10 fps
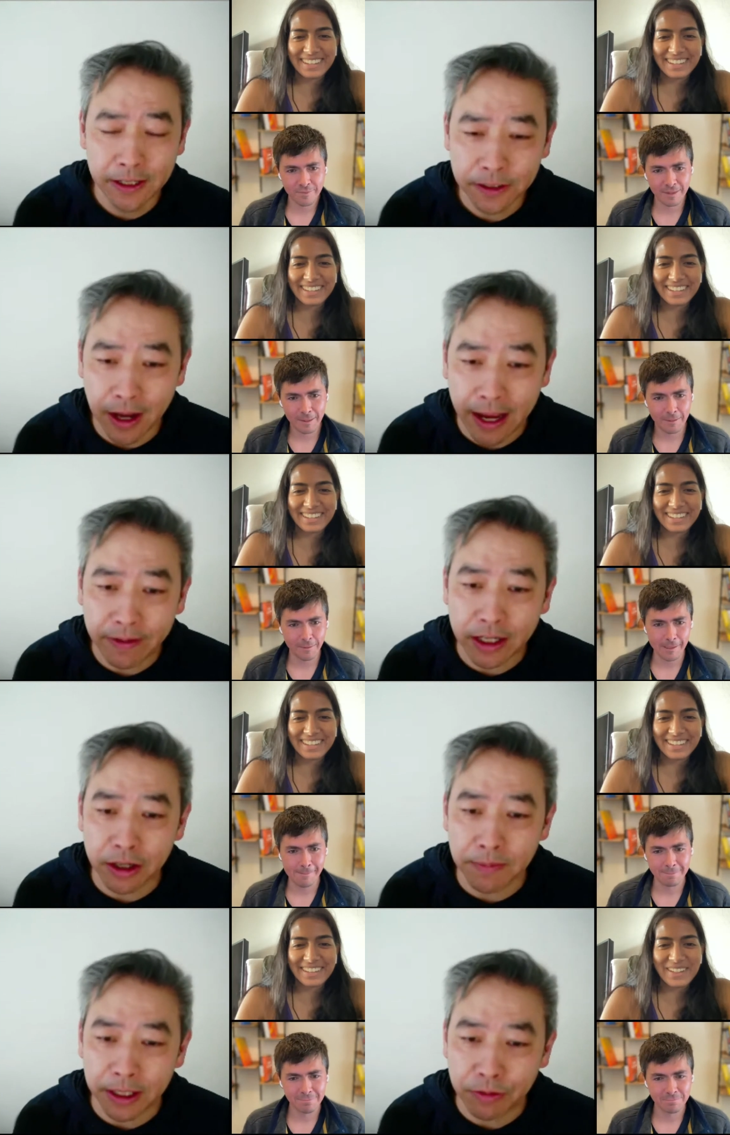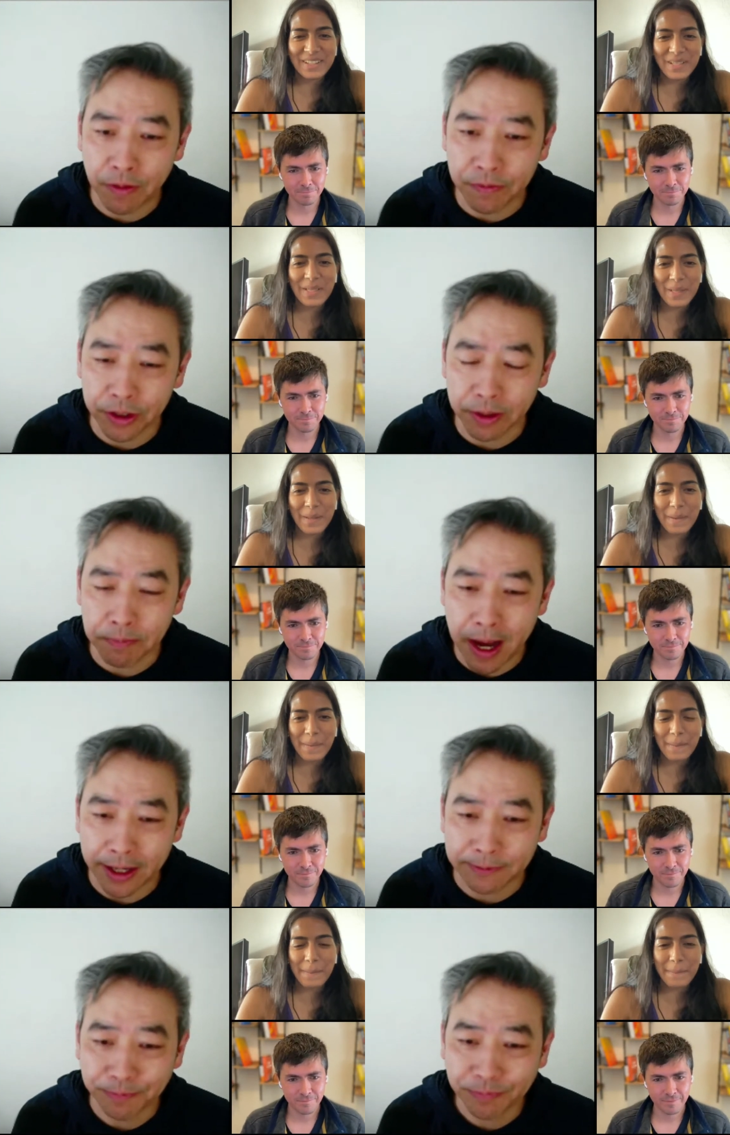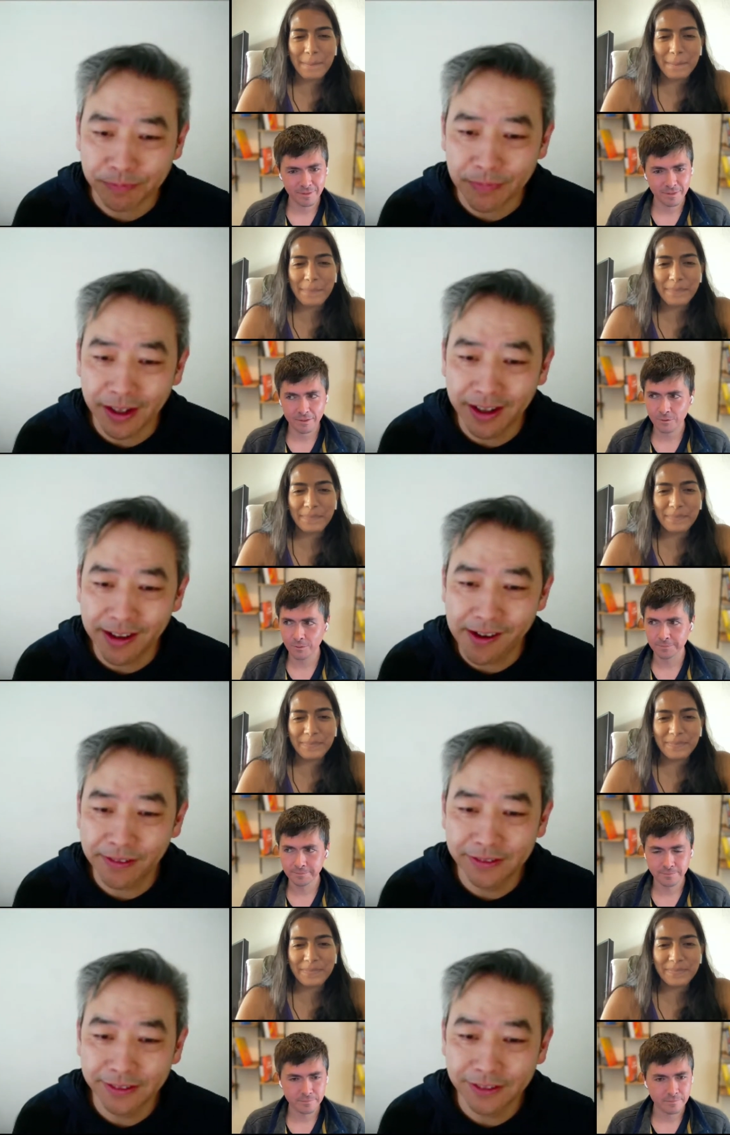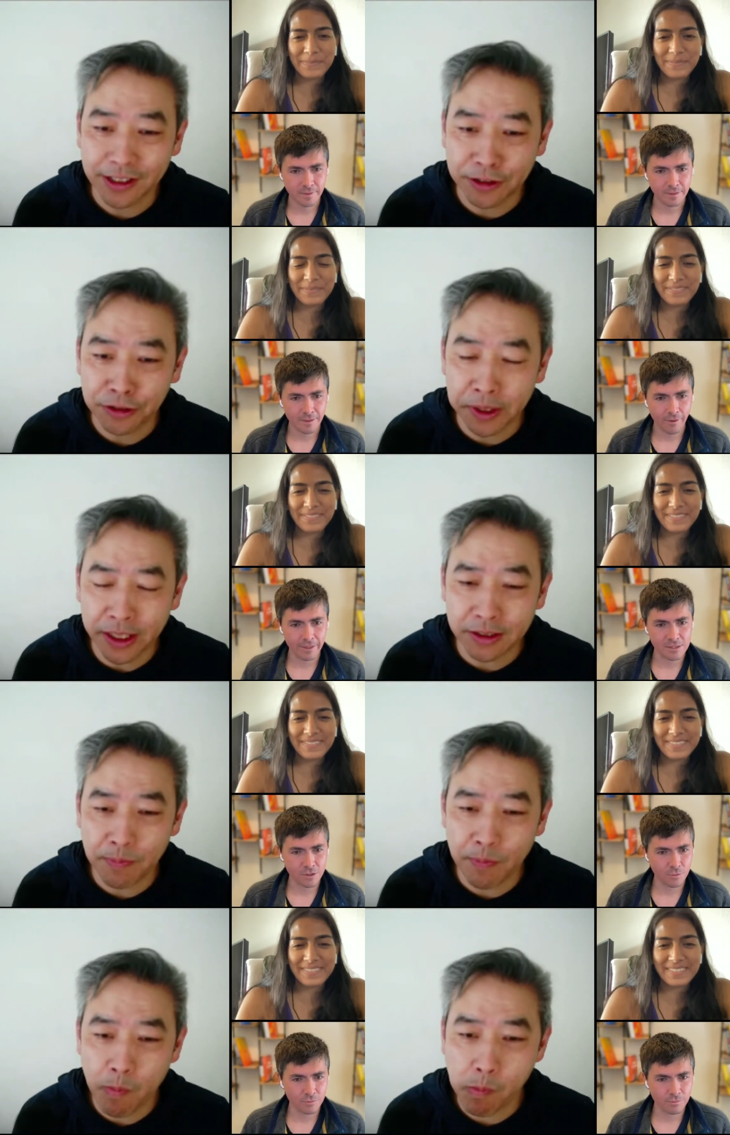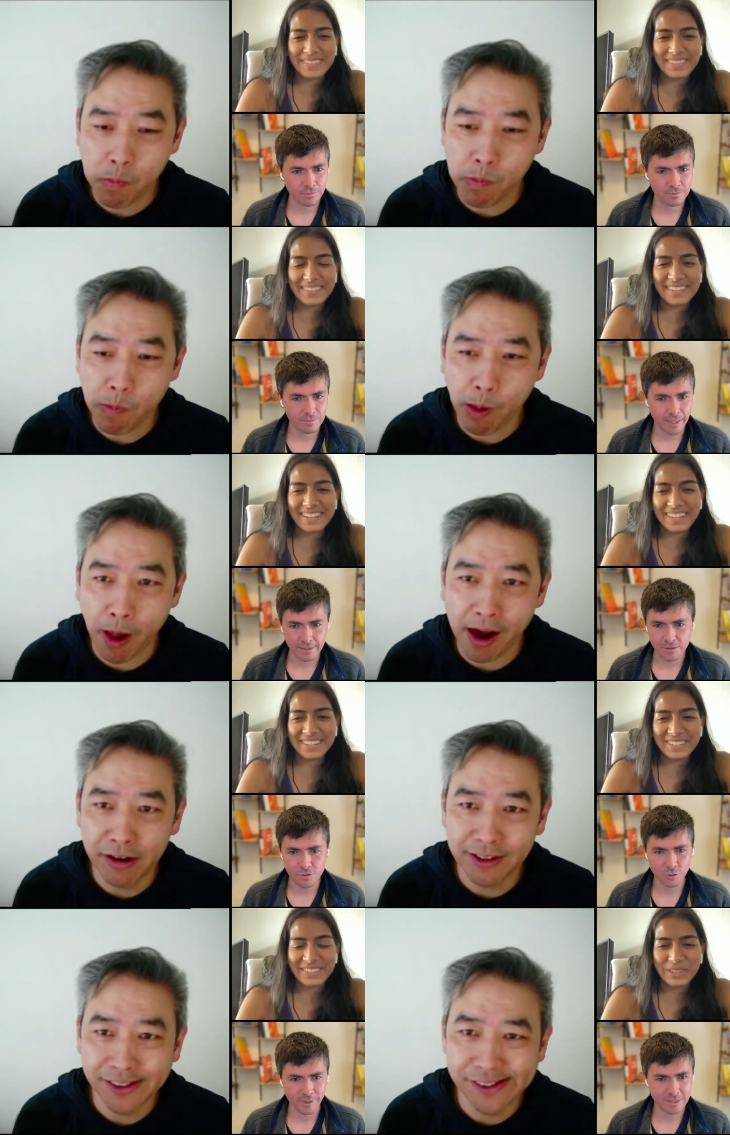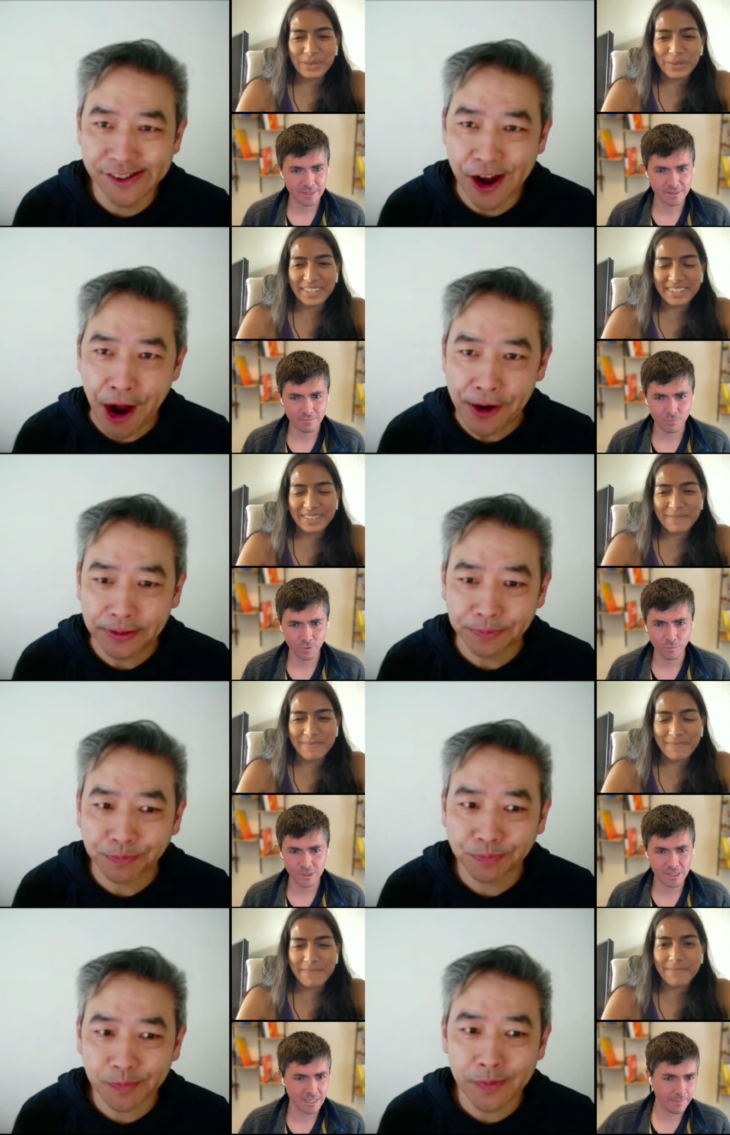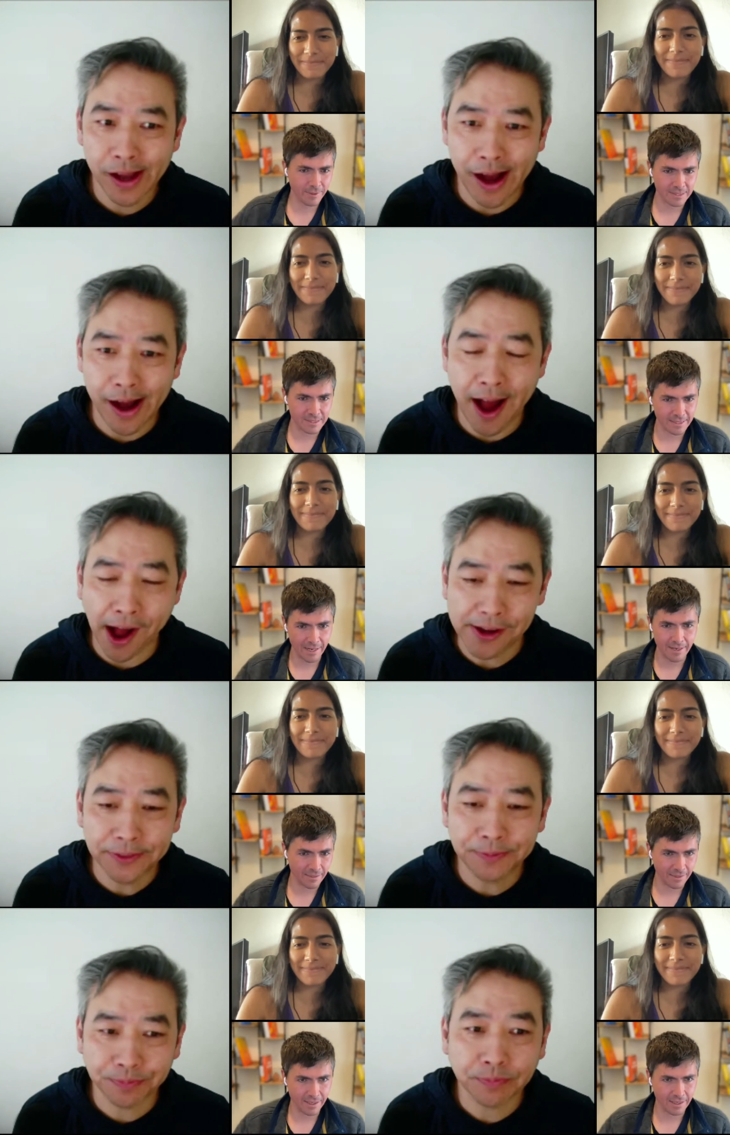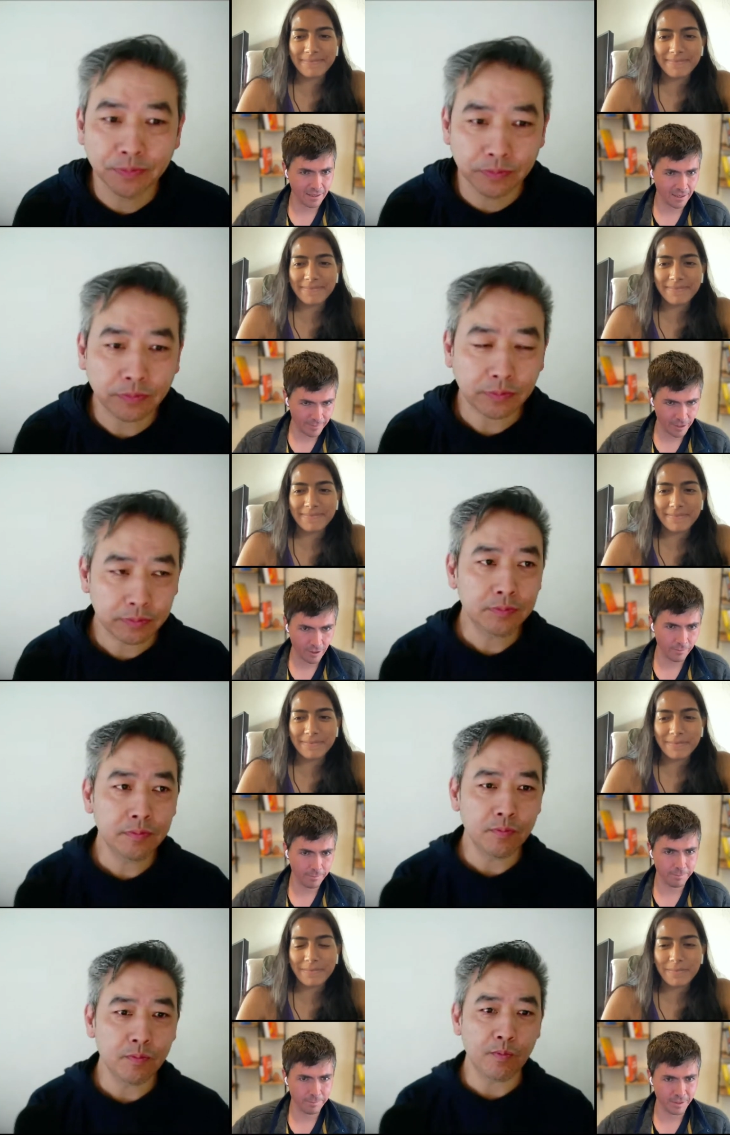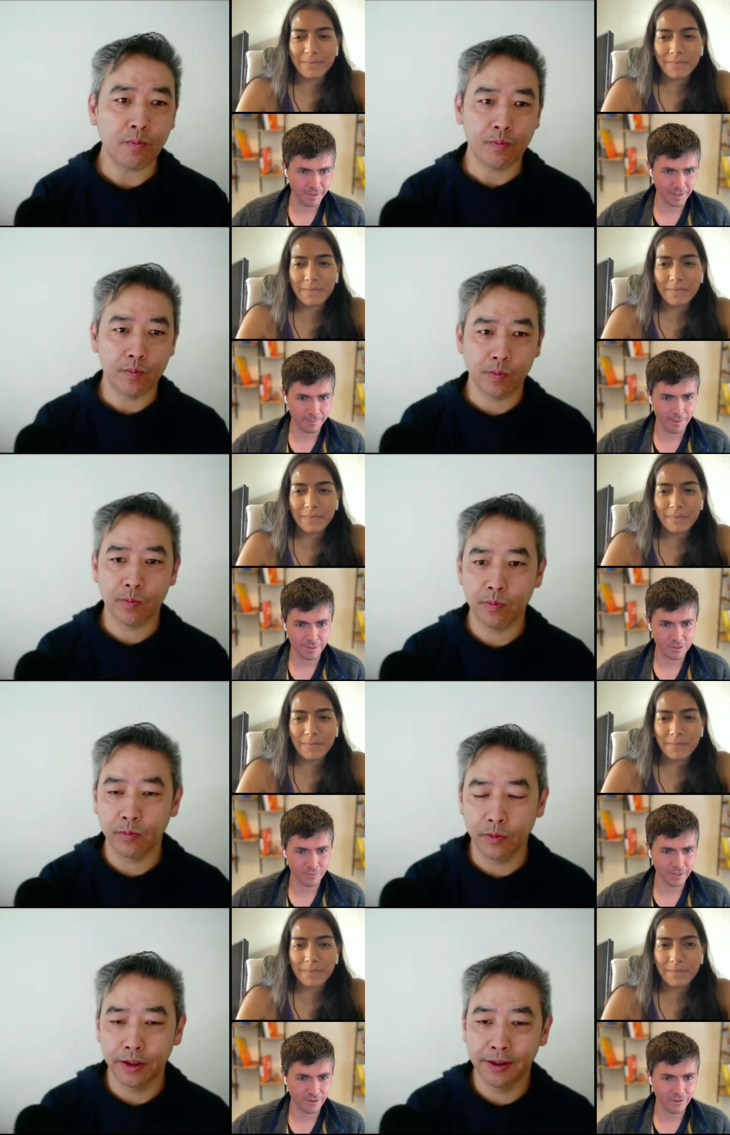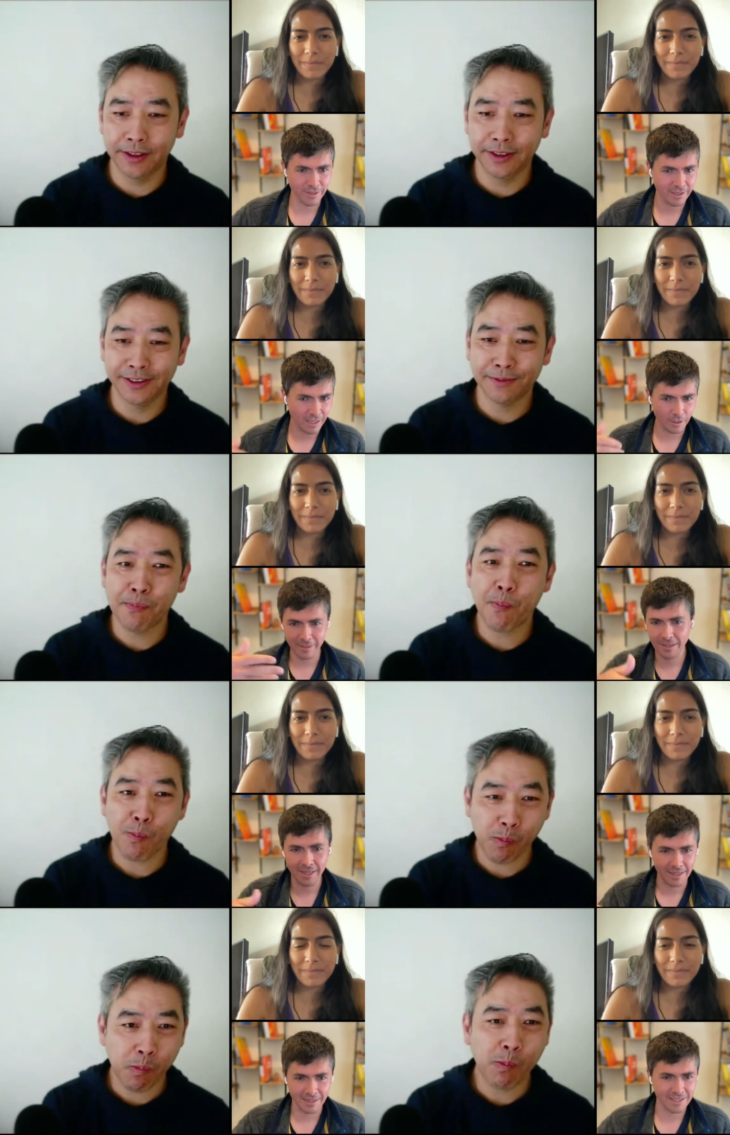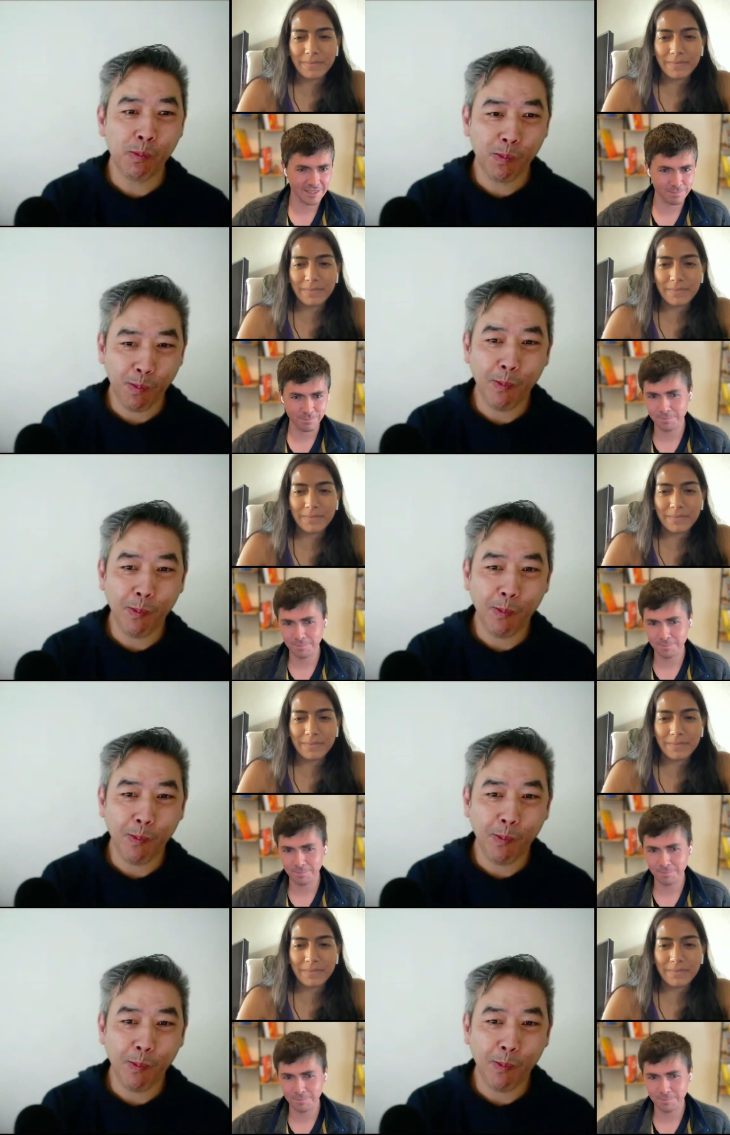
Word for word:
Speaker 1: So I've got to go by twelve thirty, but cool. In two weeks. All right, so yeah, yeah. So two weeks. Two weeks.
Speaker 2: We'll, we'll just keep it a standing thing. It'll be called Building in Public 2030. It'll be like this